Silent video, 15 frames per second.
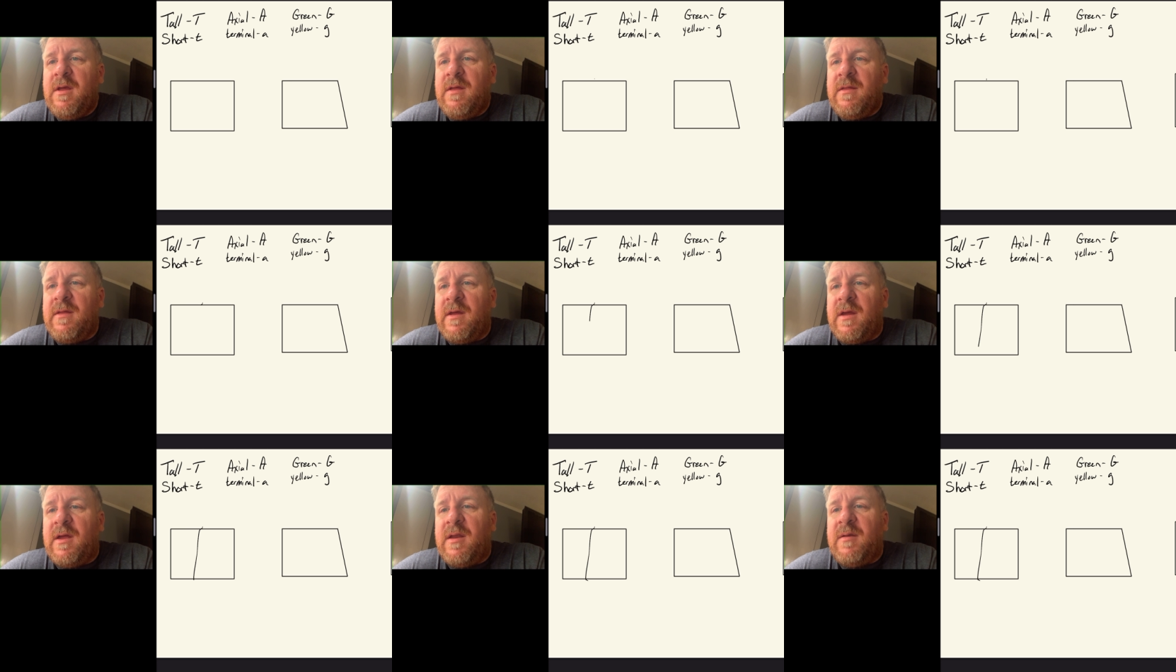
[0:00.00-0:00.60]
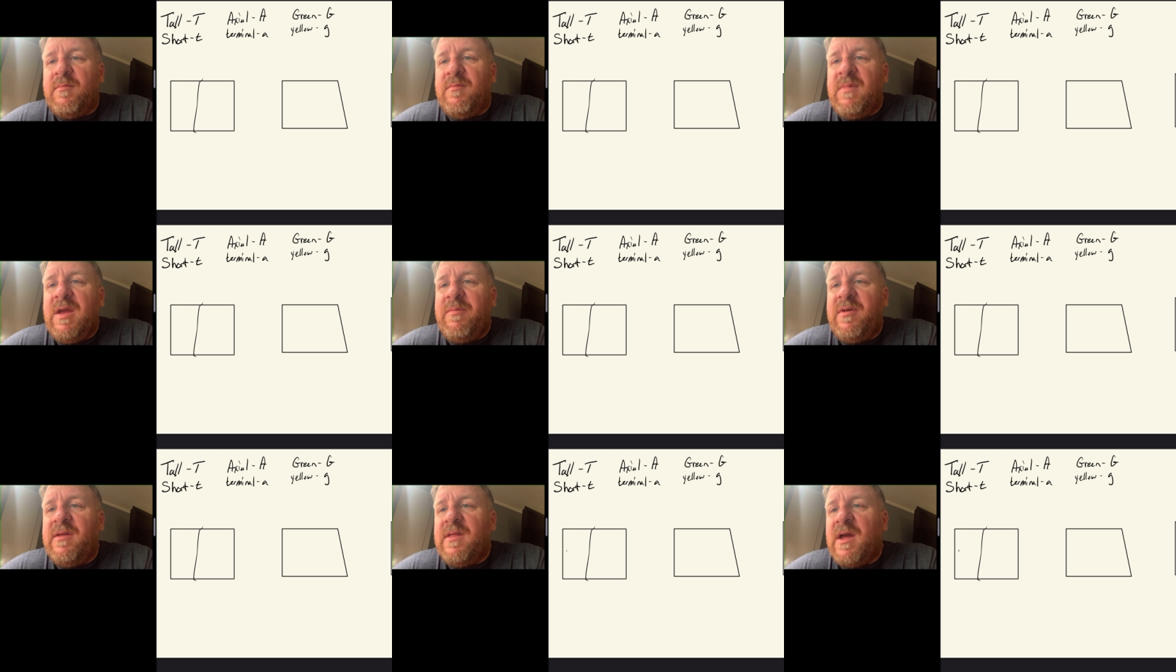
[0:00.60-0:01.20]
then
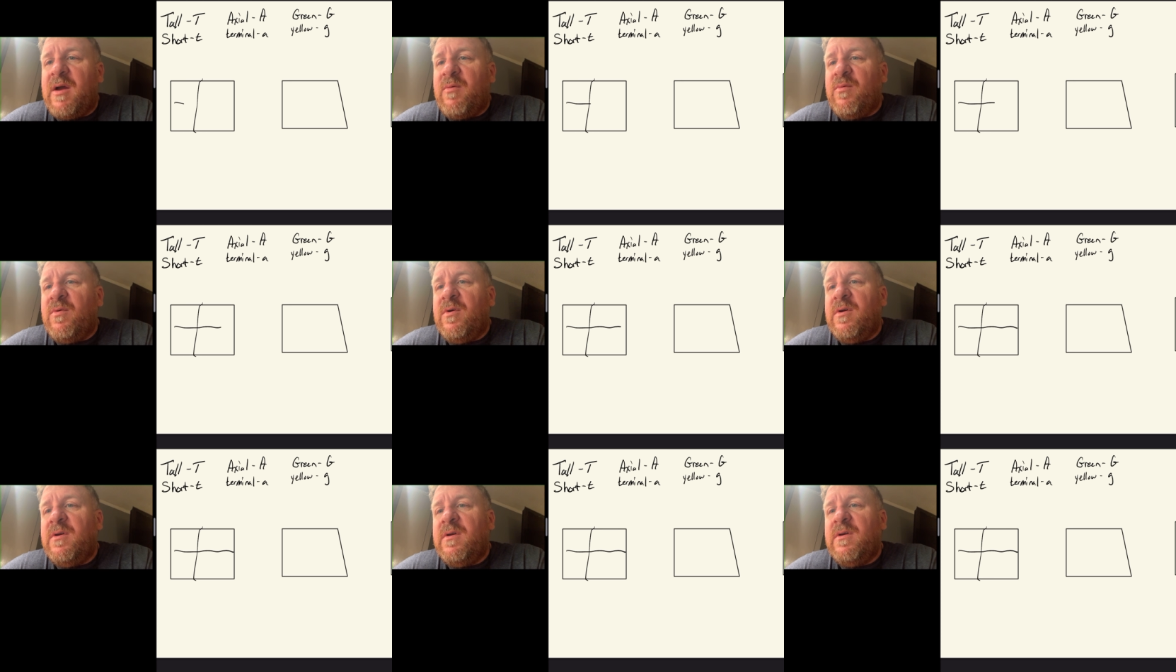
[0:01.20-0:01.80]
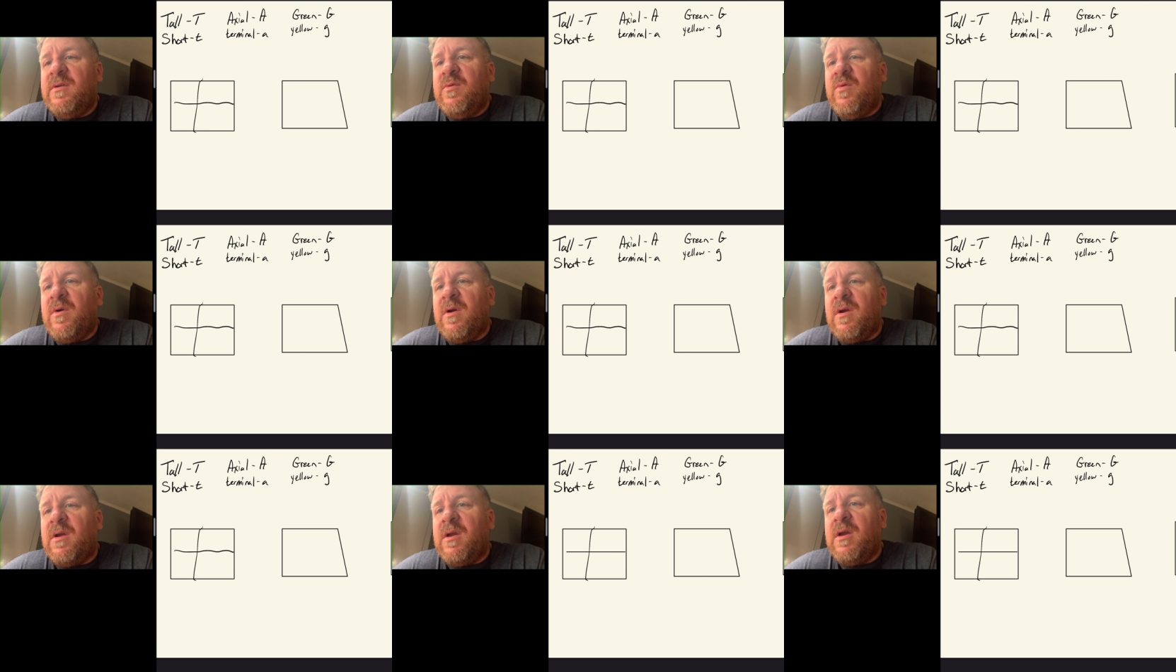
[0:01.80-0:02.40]
maybe that would
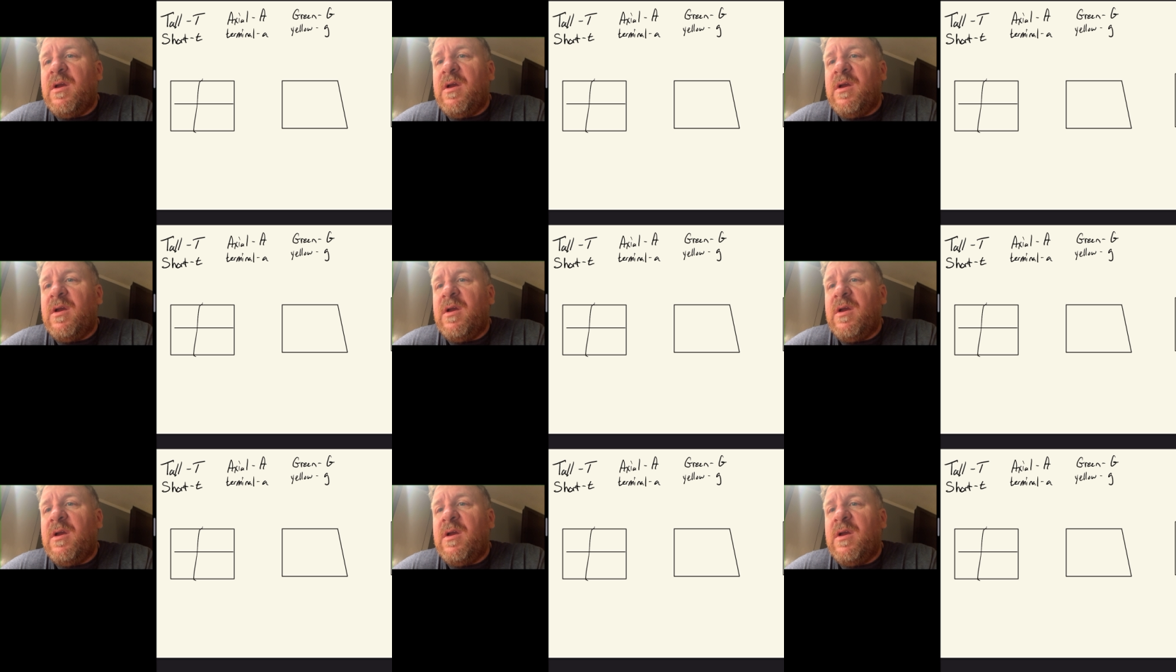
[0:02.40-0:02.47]
work.